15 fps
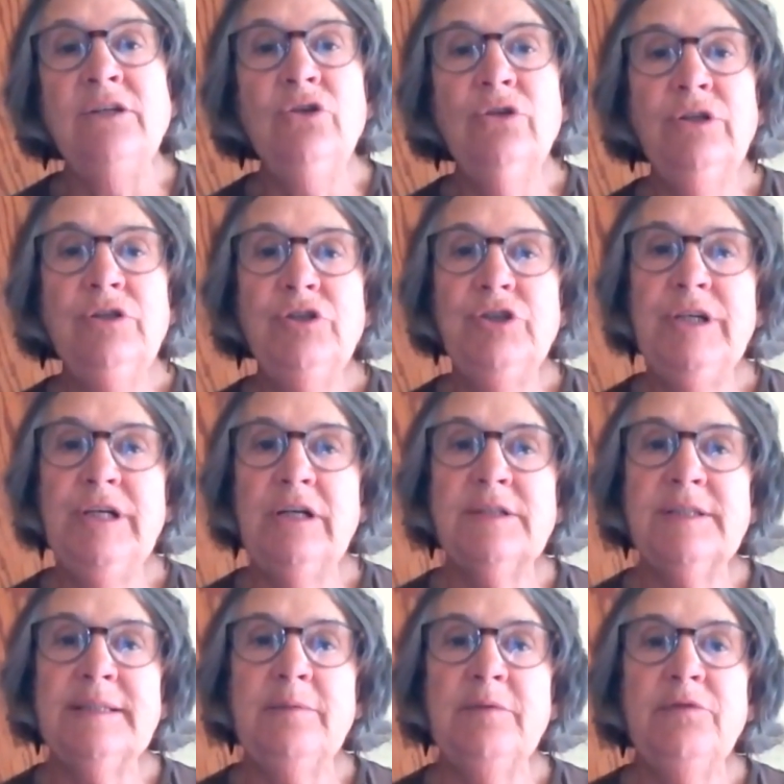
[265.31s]
you can share
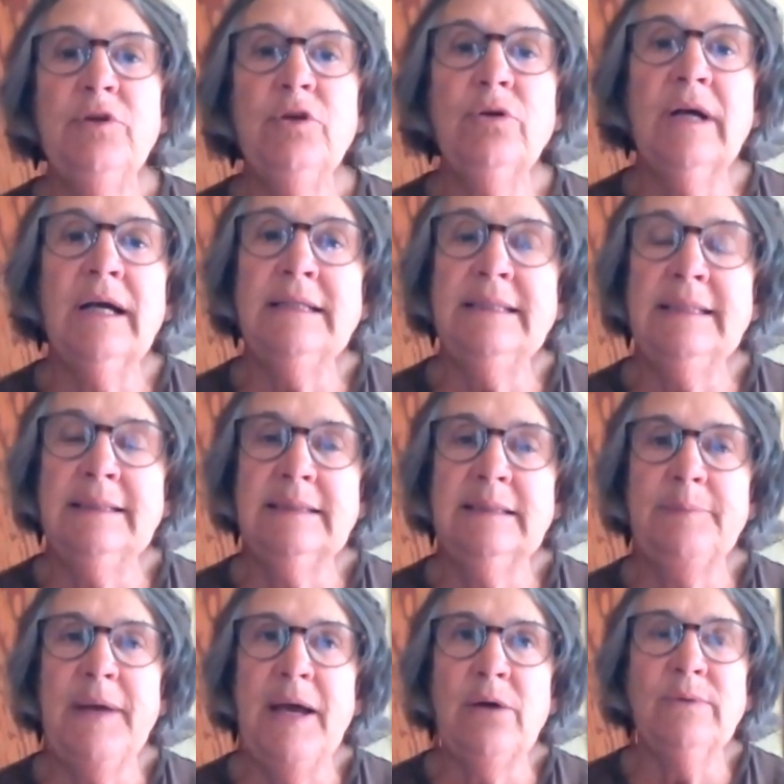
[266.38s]
some of your ideas
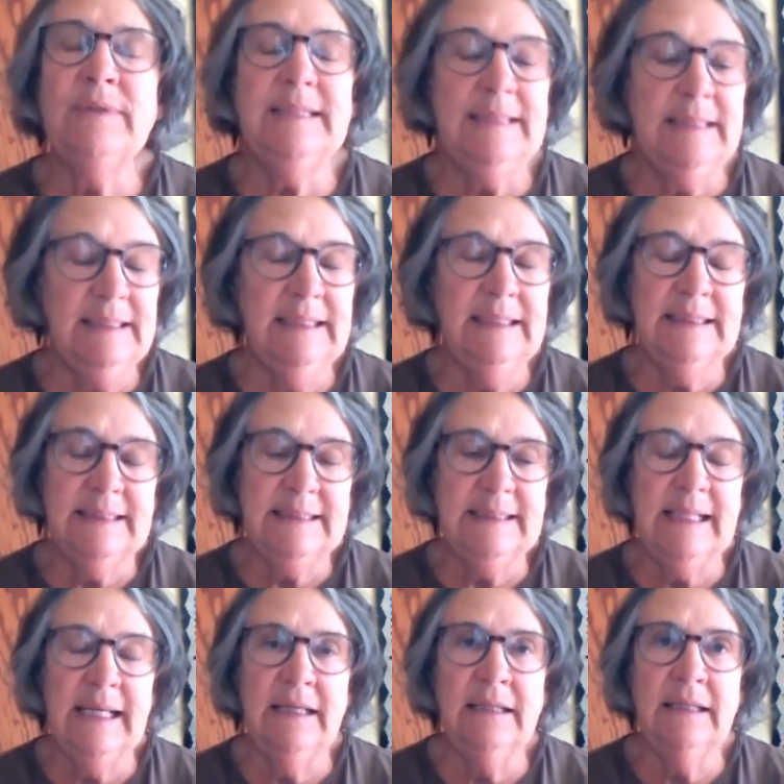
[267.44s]
about resilience
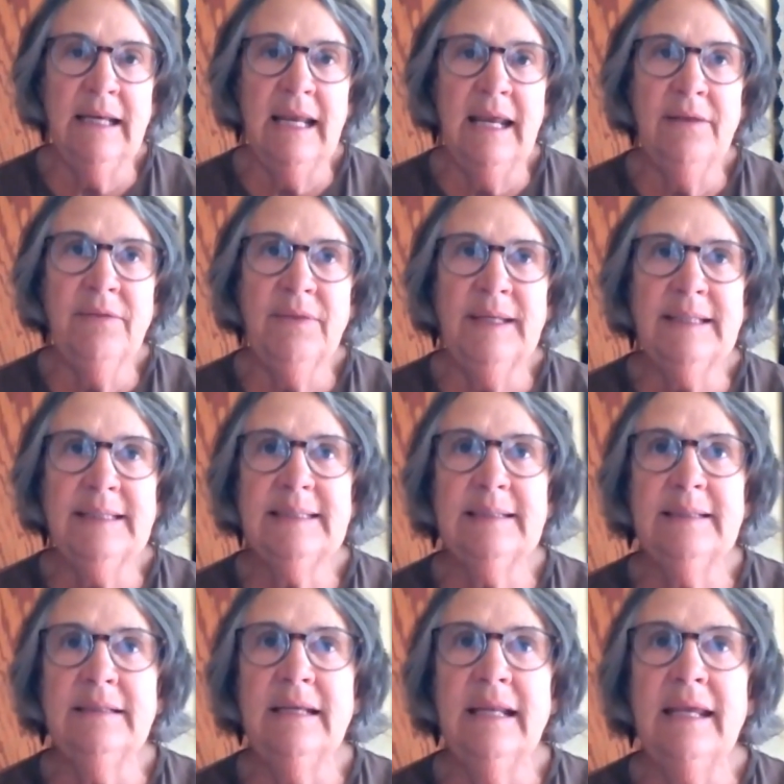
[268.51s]
and things.
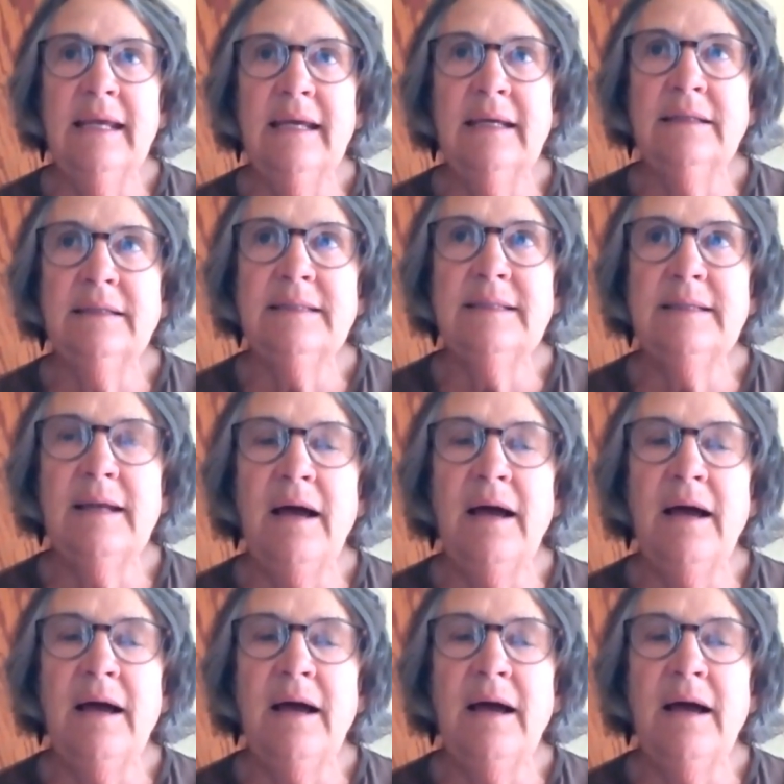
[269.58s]
And